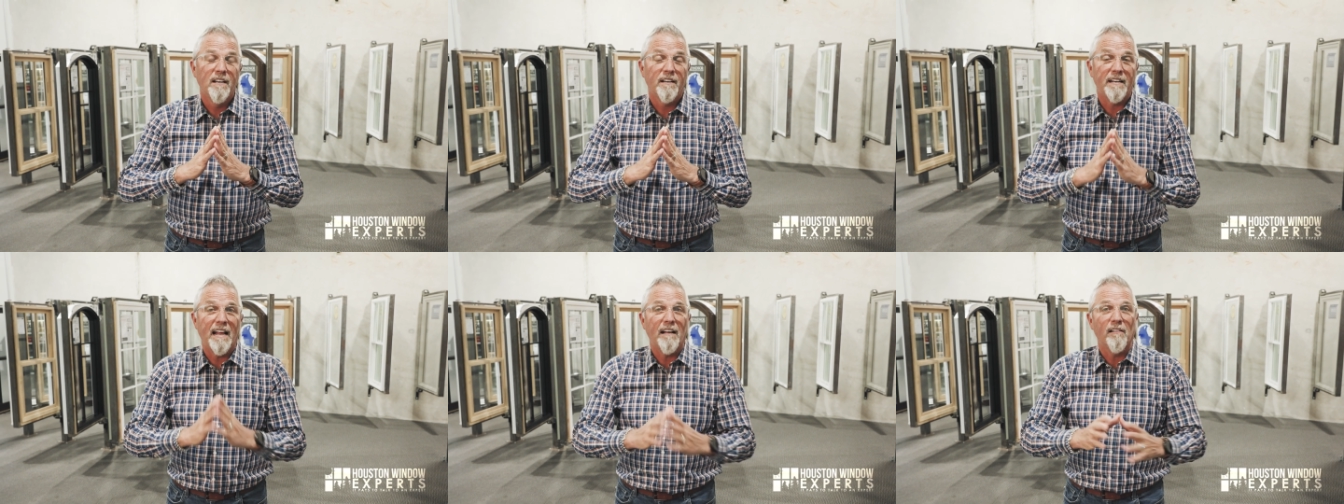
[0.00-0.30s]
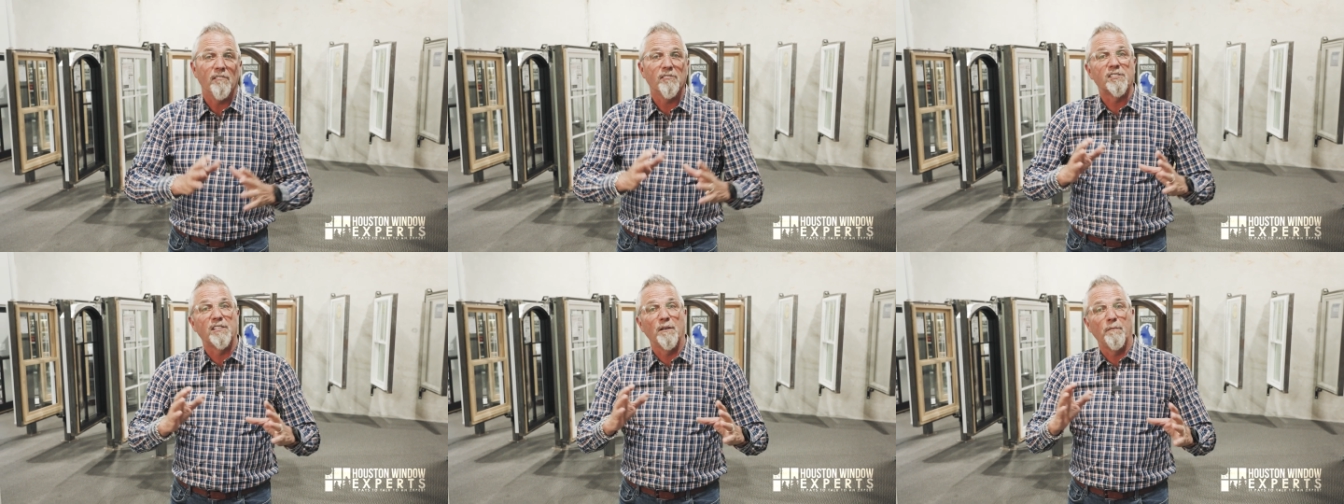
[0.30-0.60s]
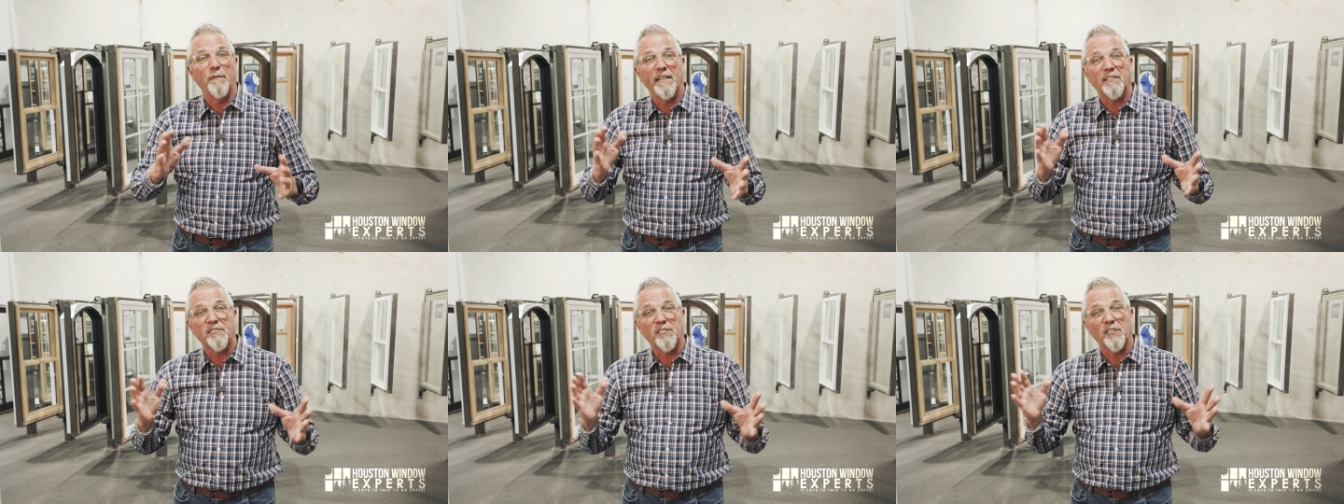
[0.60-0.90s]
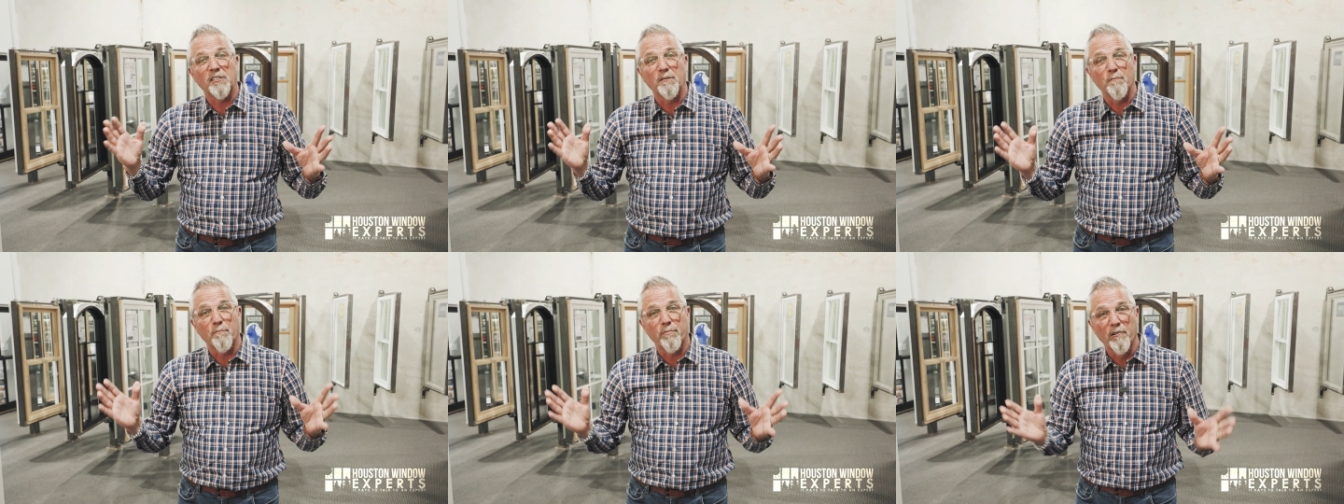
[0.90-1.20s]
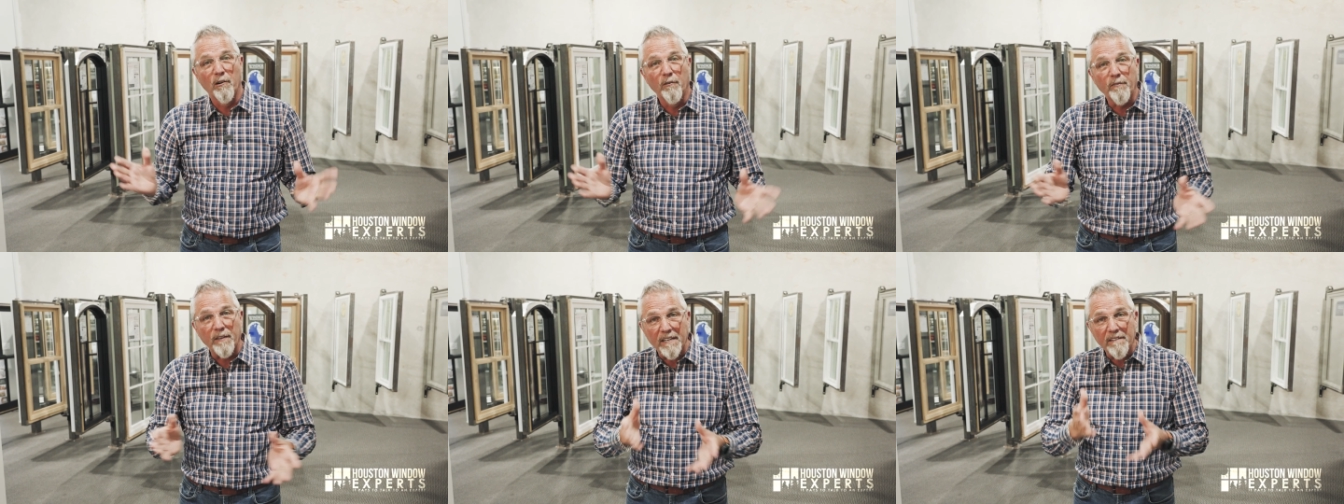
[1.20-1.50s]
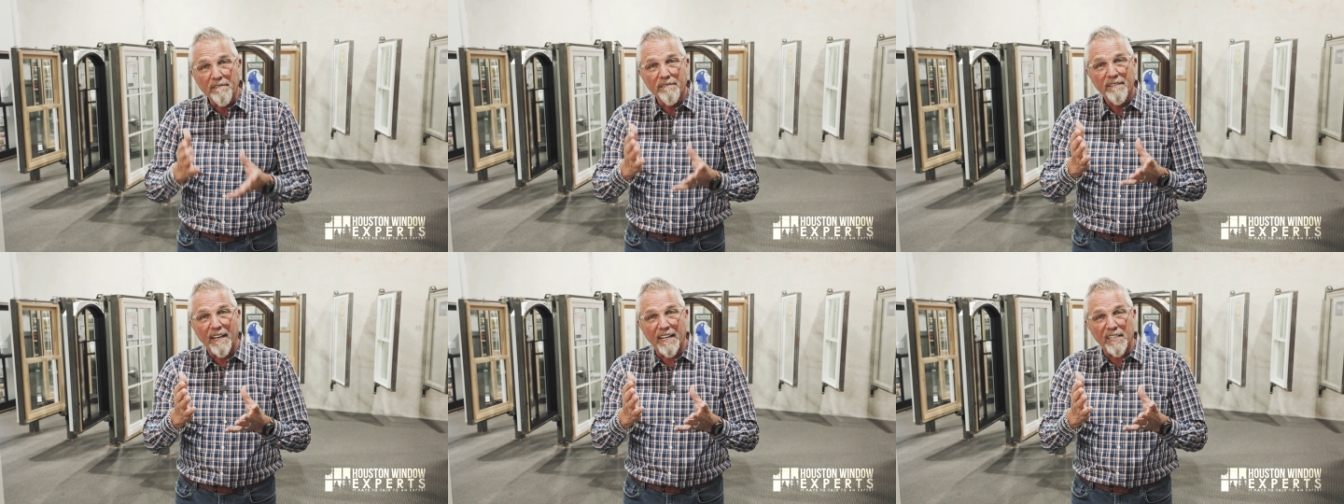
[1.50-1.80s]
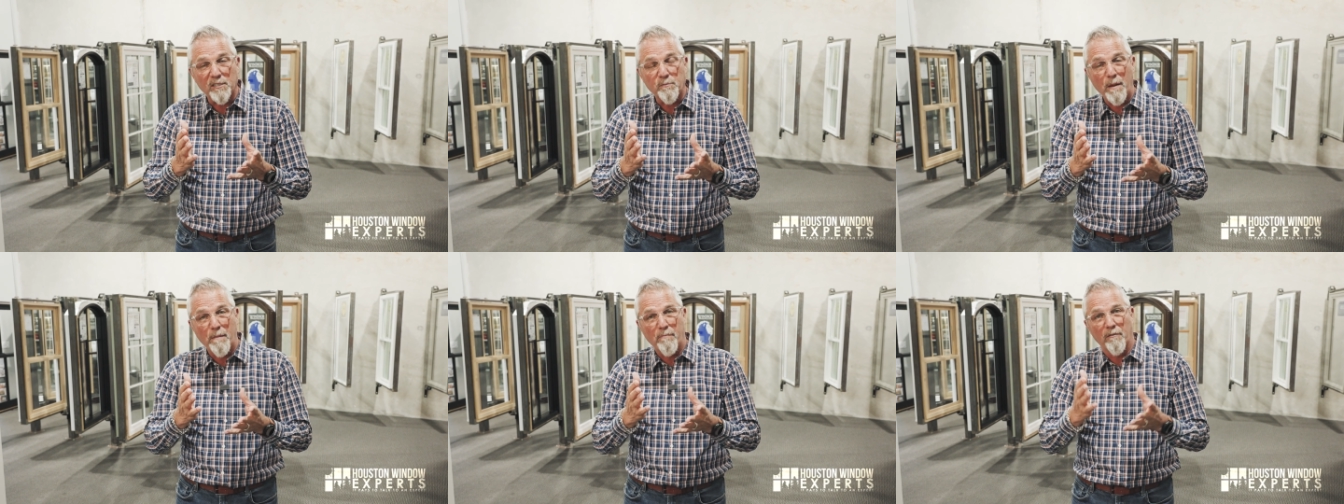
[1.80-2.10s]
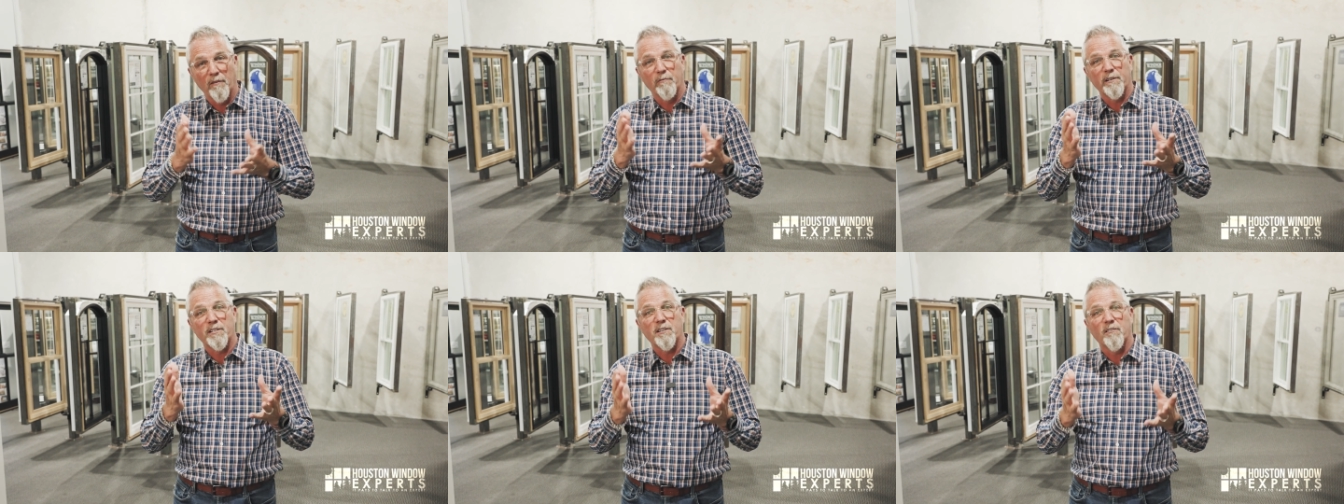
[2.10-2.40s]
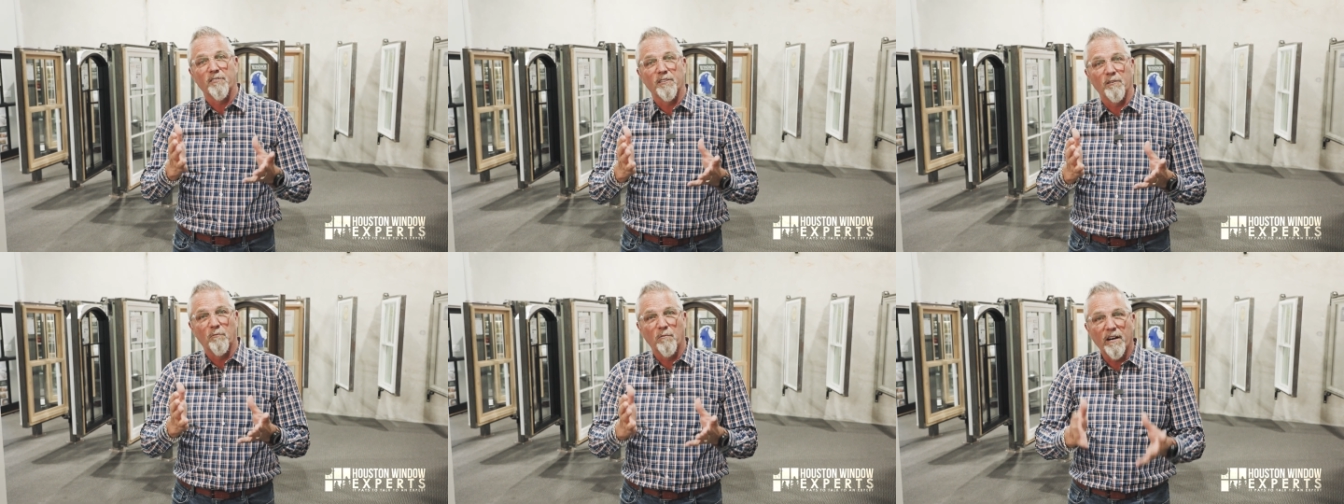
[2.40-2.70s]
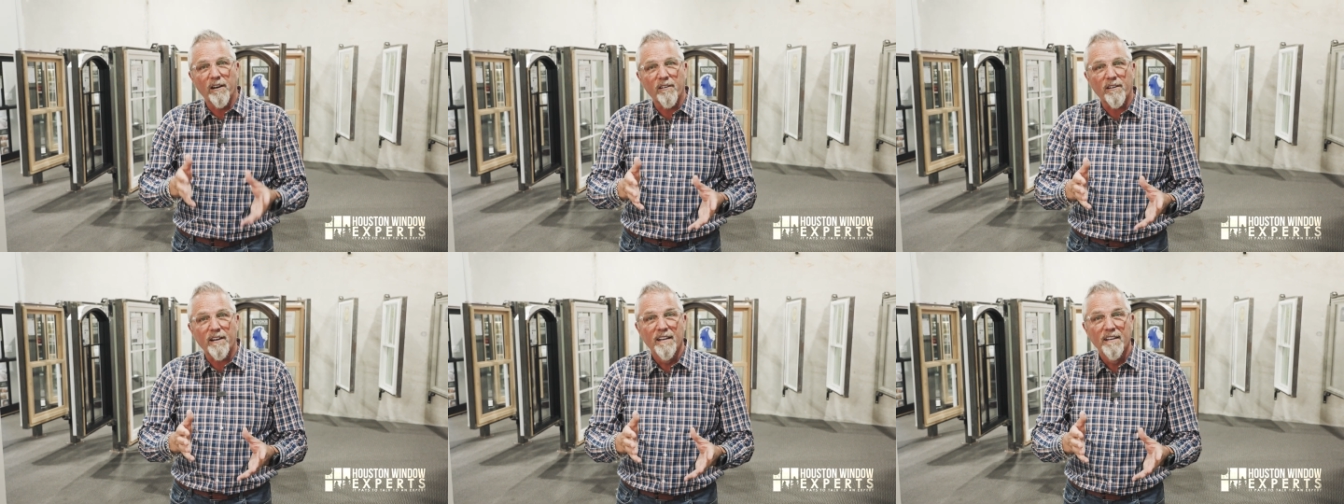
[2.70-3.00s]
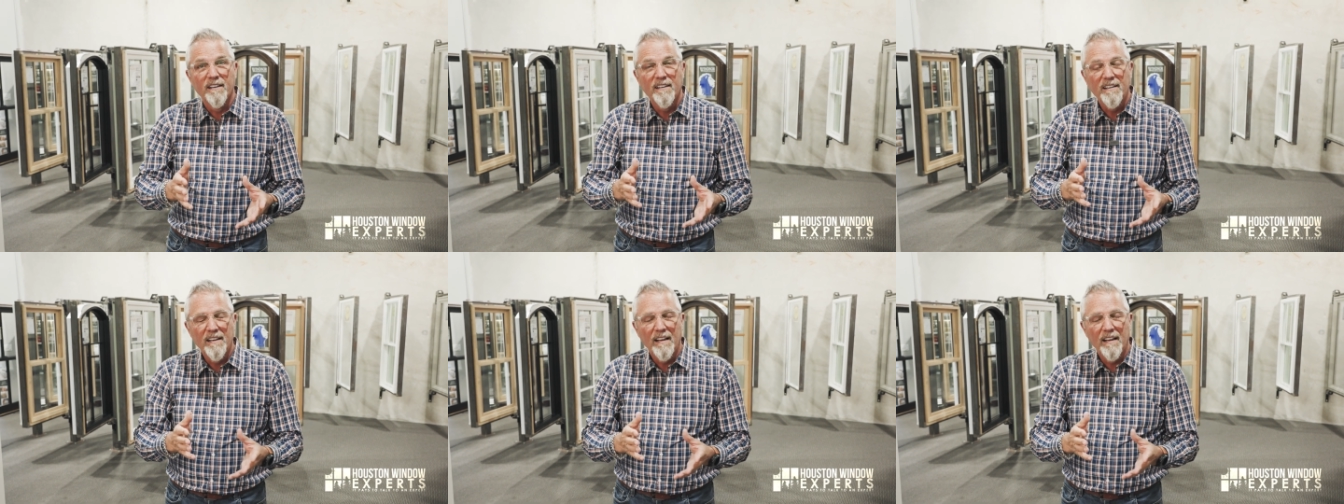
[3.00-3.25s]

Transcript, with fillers: Now, some of this is improving as people have returned to work,